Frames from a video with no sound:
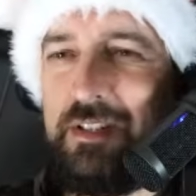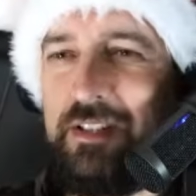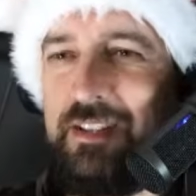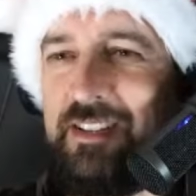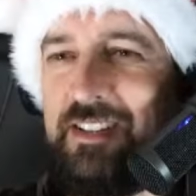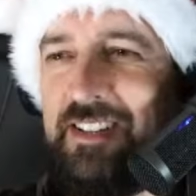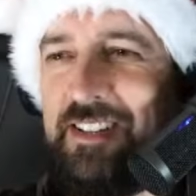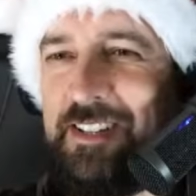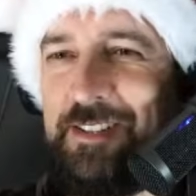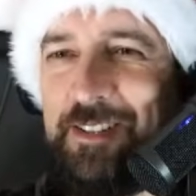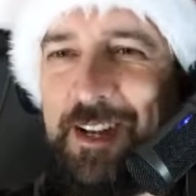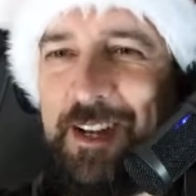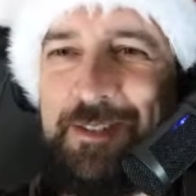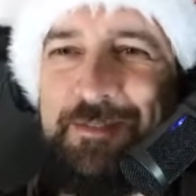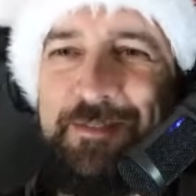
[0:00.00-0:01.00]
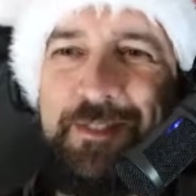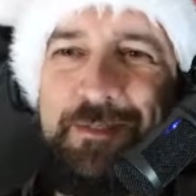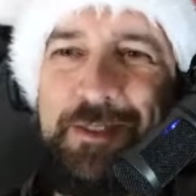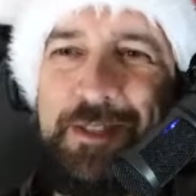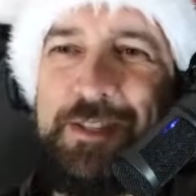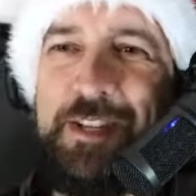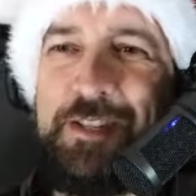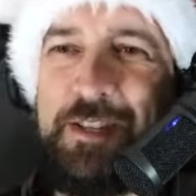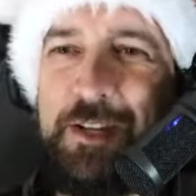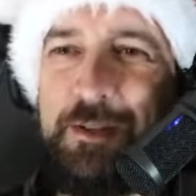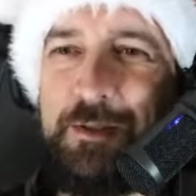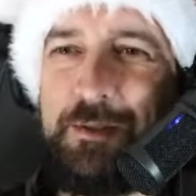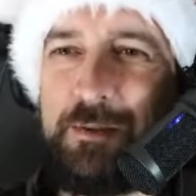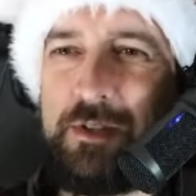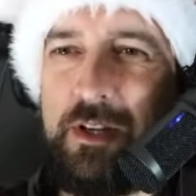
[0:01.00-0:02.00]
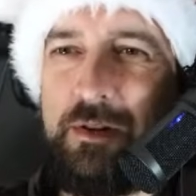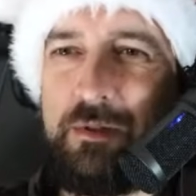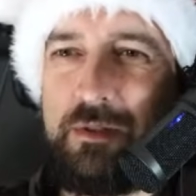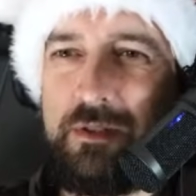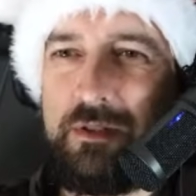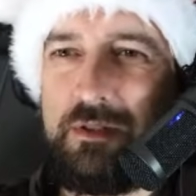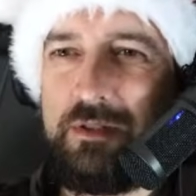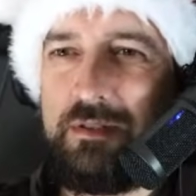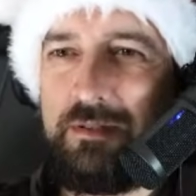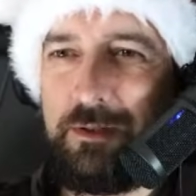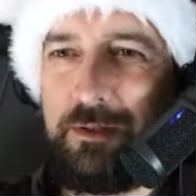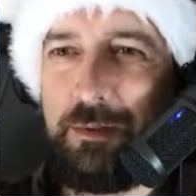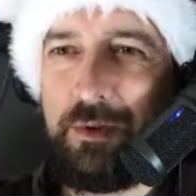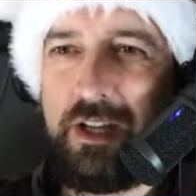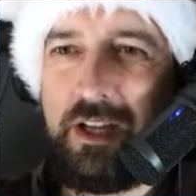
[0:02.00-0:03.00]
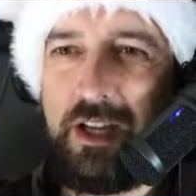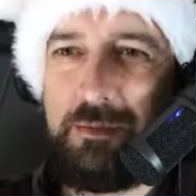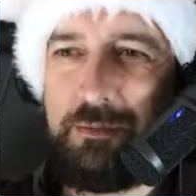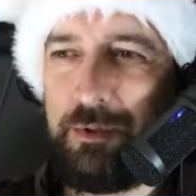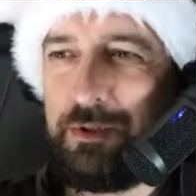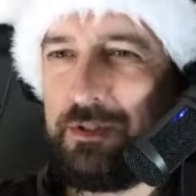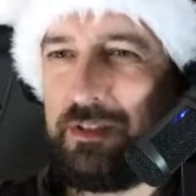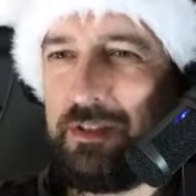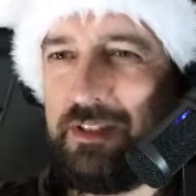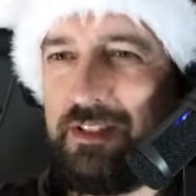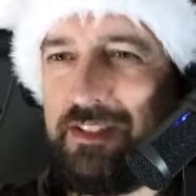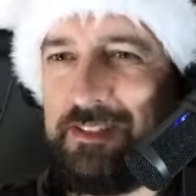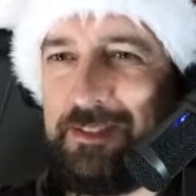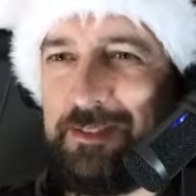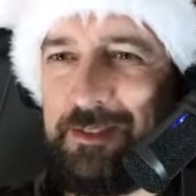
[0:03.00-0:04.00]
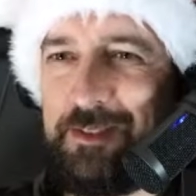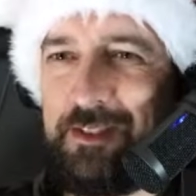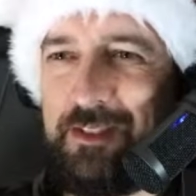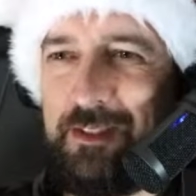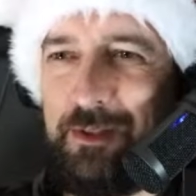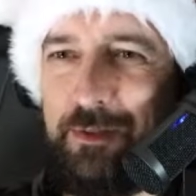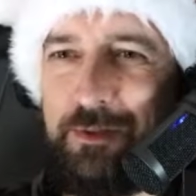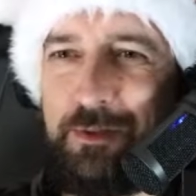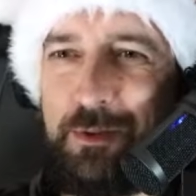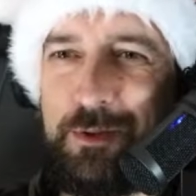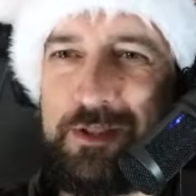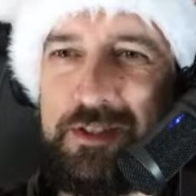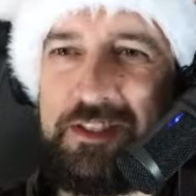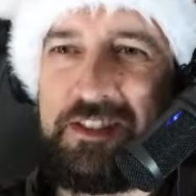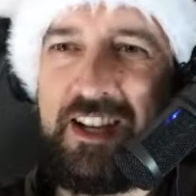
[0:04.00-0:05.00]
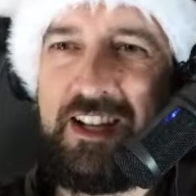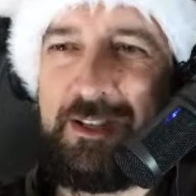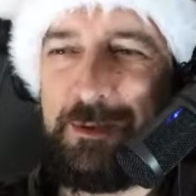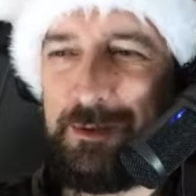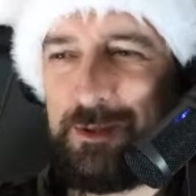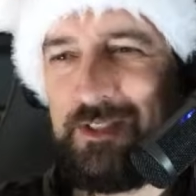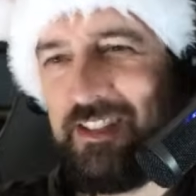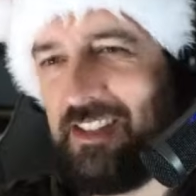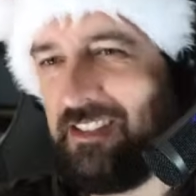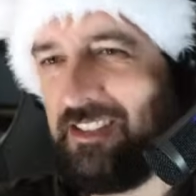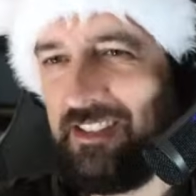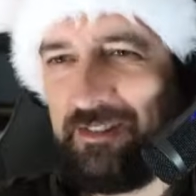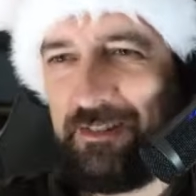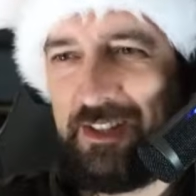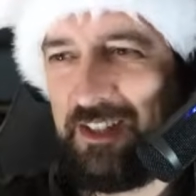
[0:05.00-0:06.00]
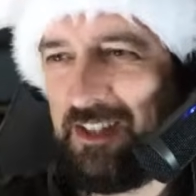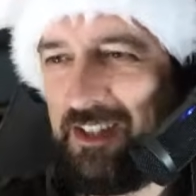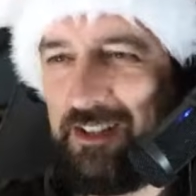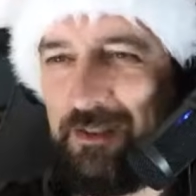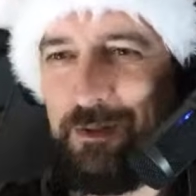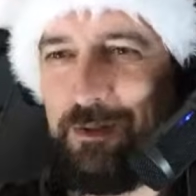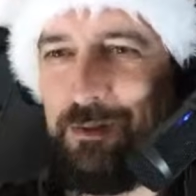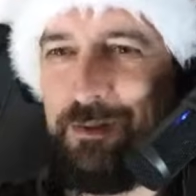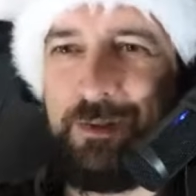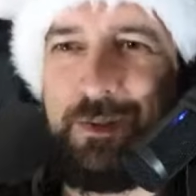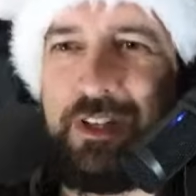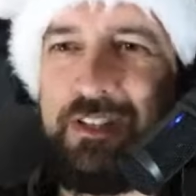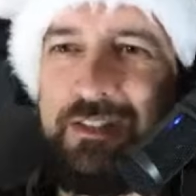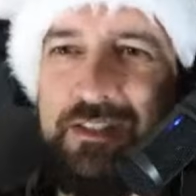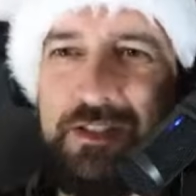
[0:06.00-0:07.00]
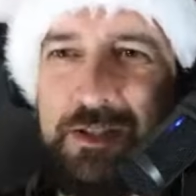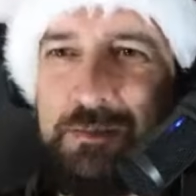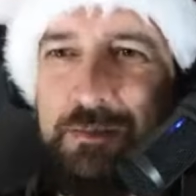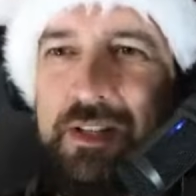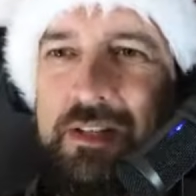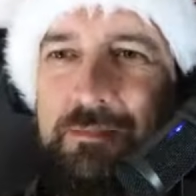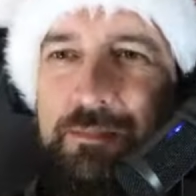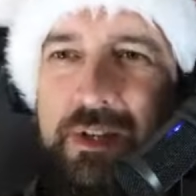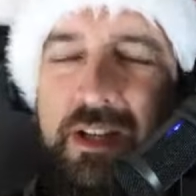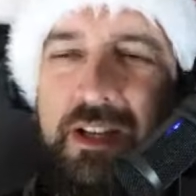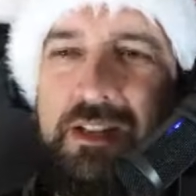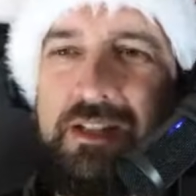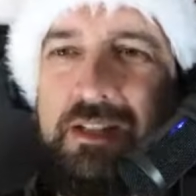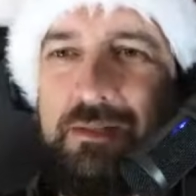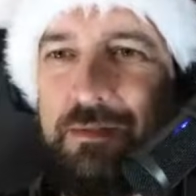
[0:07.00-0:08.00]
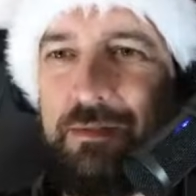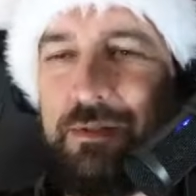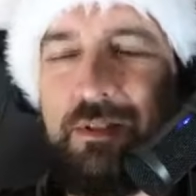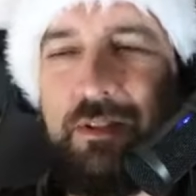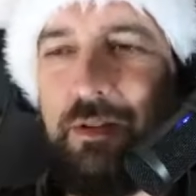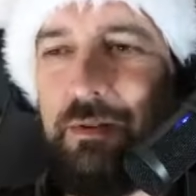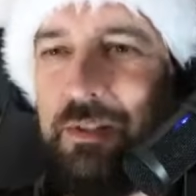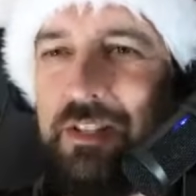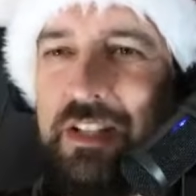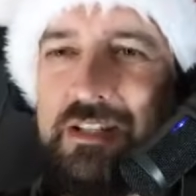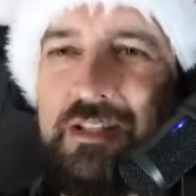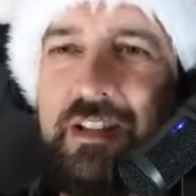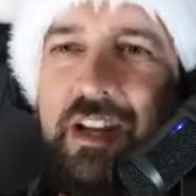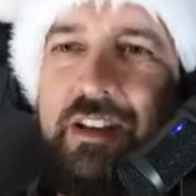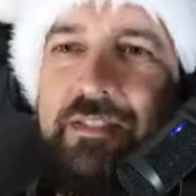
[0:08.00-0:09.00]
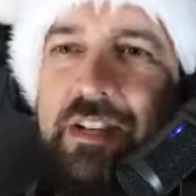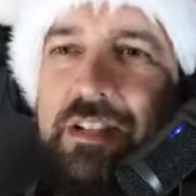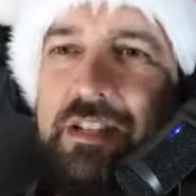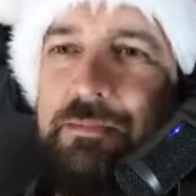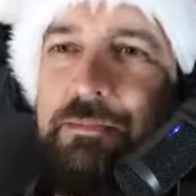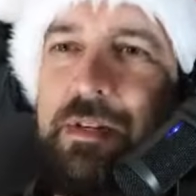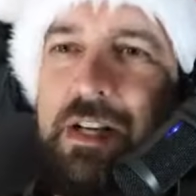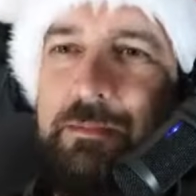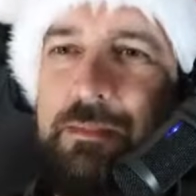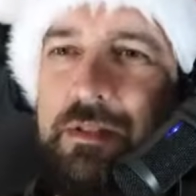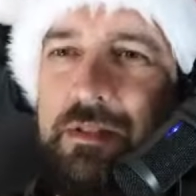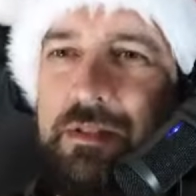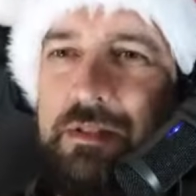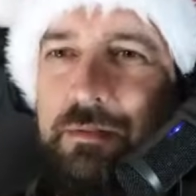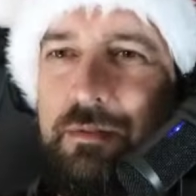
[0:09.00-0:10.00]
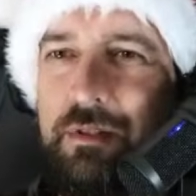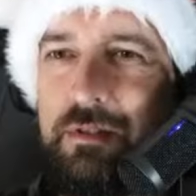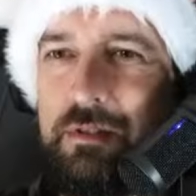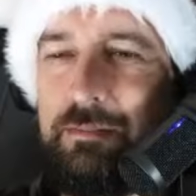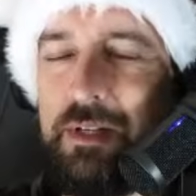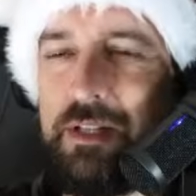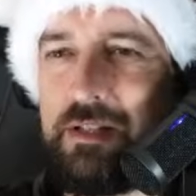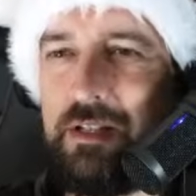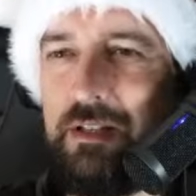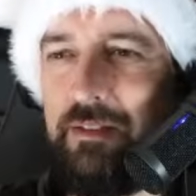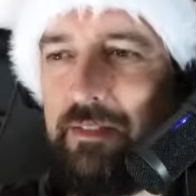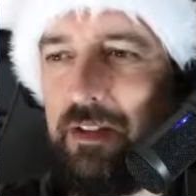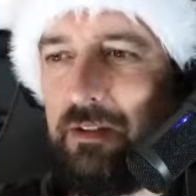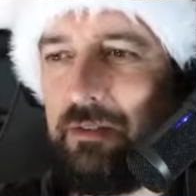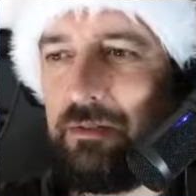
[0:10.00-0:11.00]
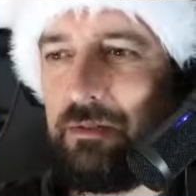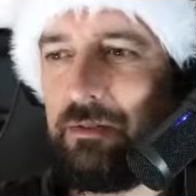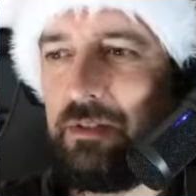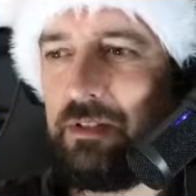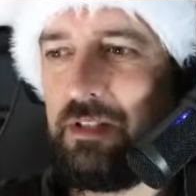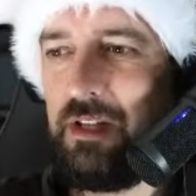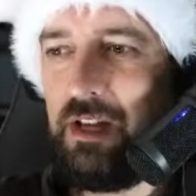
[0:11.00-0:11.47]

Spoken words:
I these days I use our new AI bot, and of course it hallucinated, thinking, oh, you can just pass PID to it. No, it doesn't have any parameters. You cannot pass anything to it.